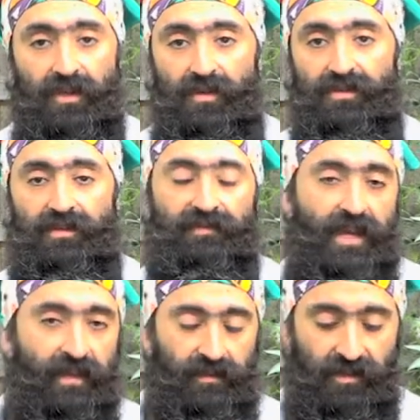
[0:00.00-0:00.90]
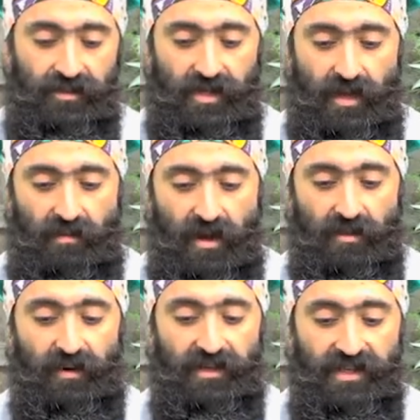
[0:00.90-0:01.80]
use of English
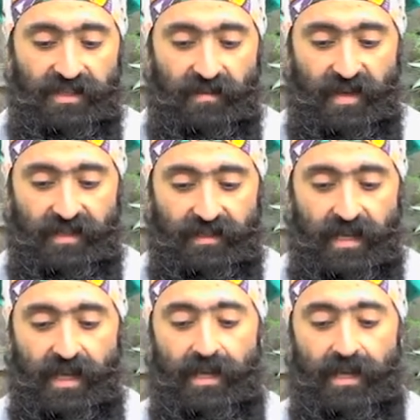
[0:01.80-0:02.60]
among participants